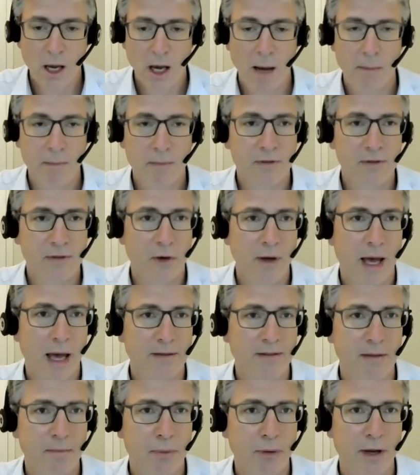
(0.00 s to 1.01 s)
Um, so
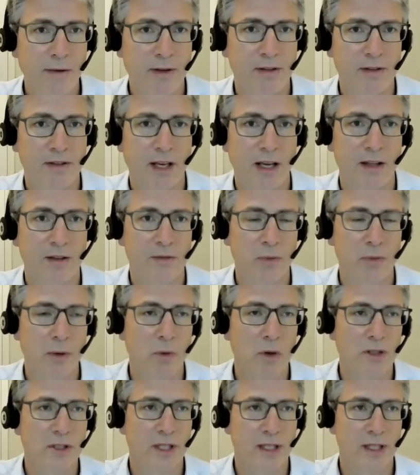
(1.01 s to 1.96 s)
as in previous years, we want